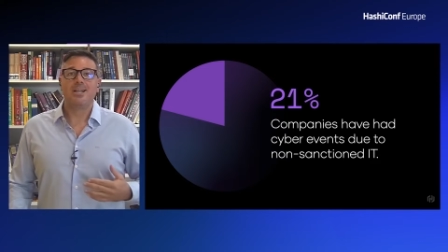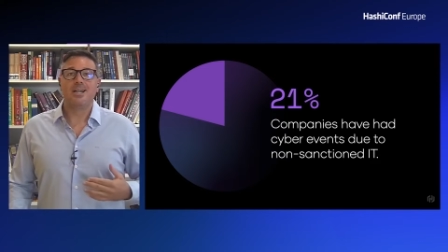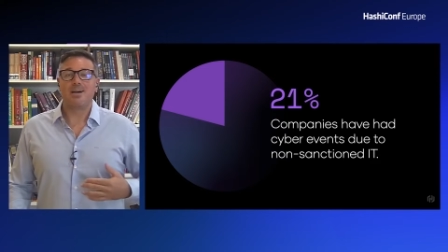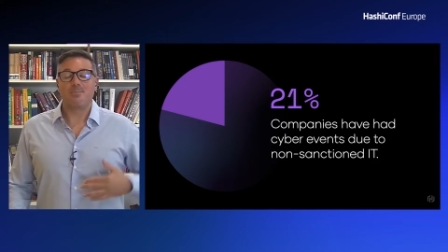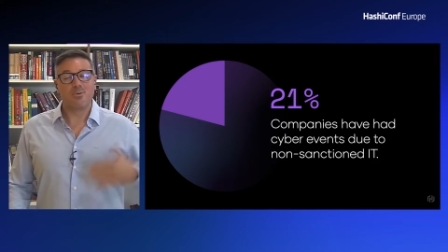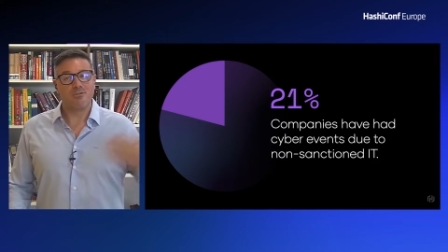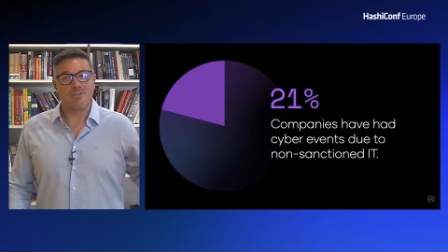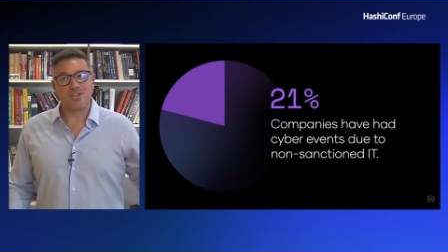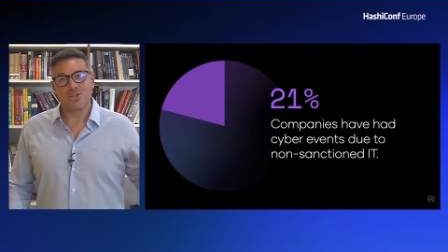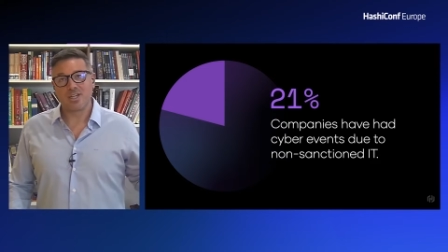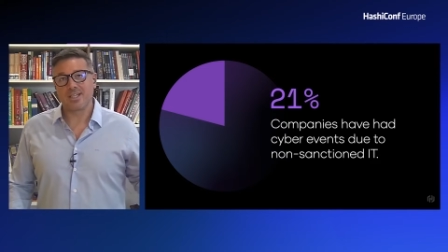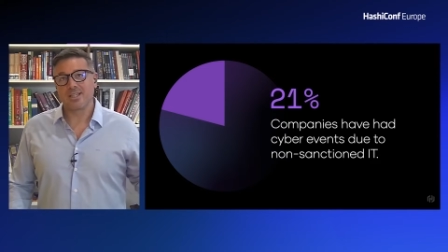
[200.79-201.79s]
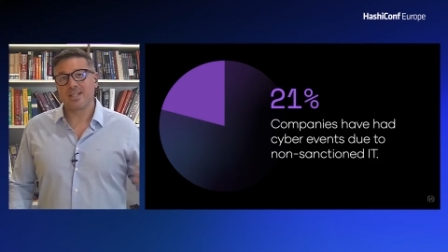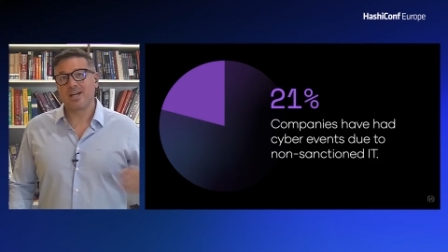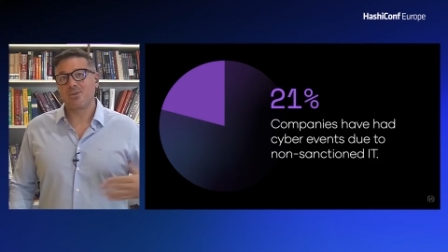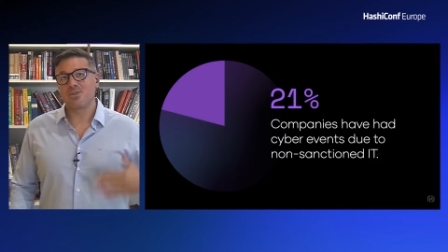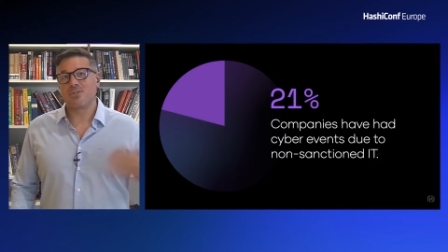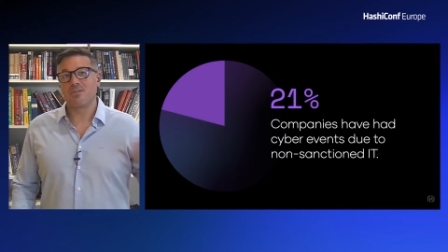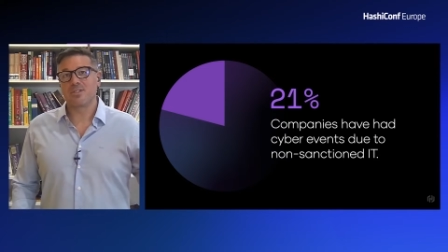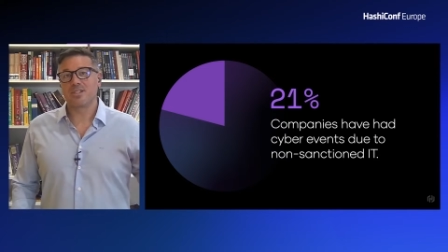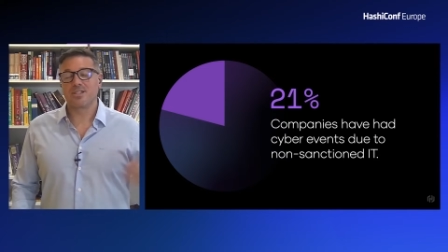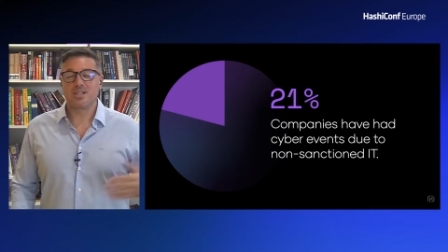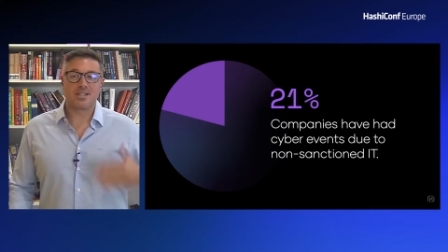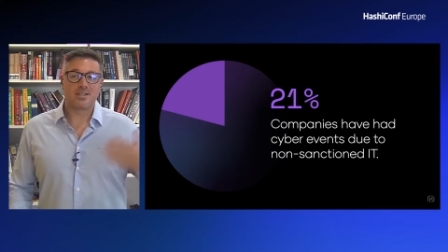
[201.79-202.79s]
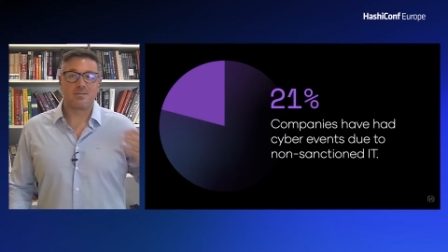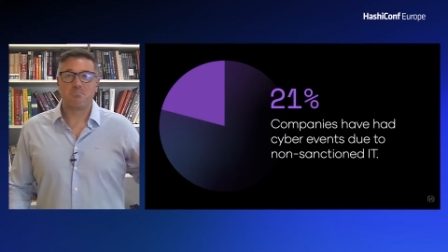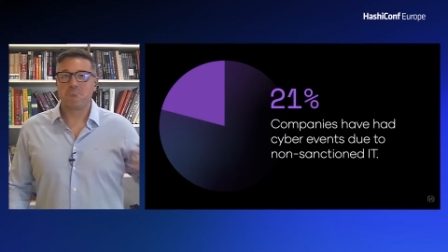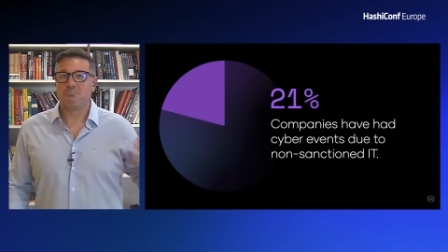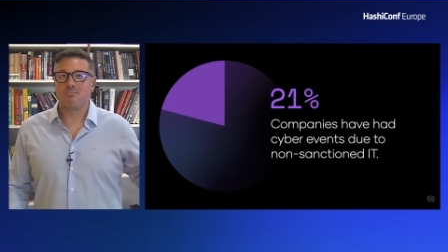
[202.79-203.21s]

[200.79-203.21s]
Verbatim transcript: uh, provisioning cloud services that's